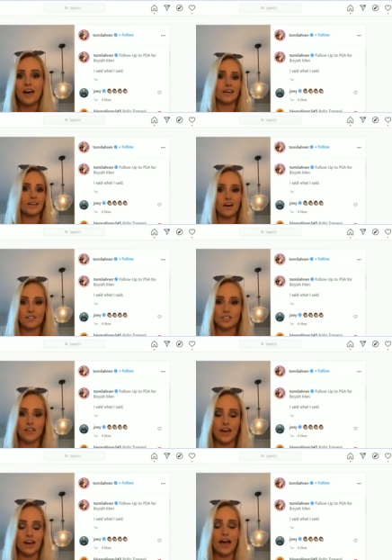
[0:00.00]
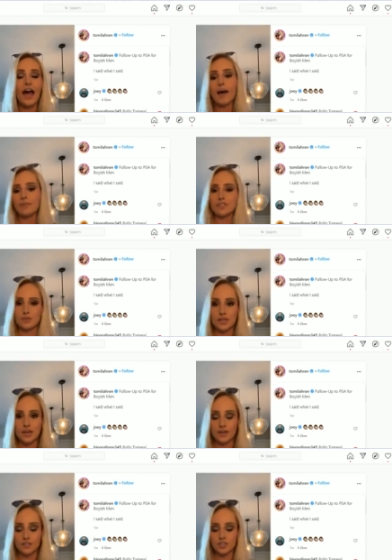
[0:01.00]
I acknowledge that. I'm happy to
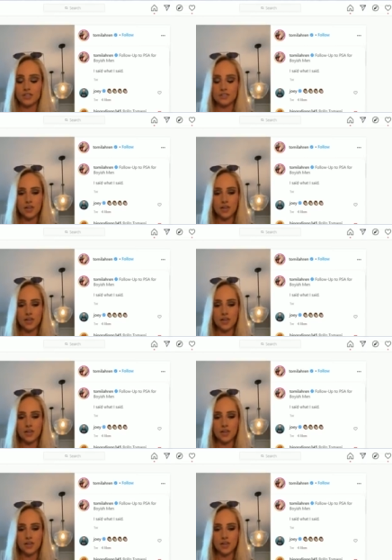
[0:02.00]
acknowledge it.